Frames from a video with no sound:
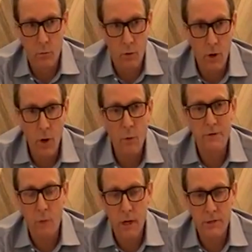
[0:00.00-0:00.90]
we're
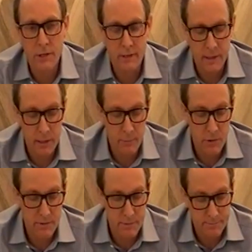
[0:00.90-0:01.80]
always watching the
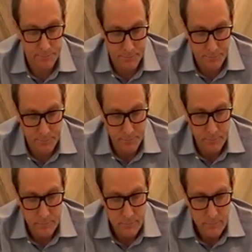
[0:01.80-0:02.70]
numbers,
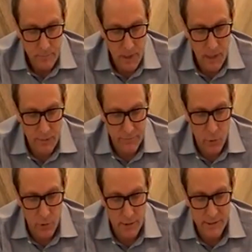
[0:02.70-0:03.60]
and of
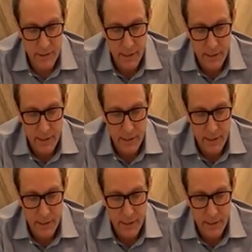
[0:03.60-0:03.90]
course,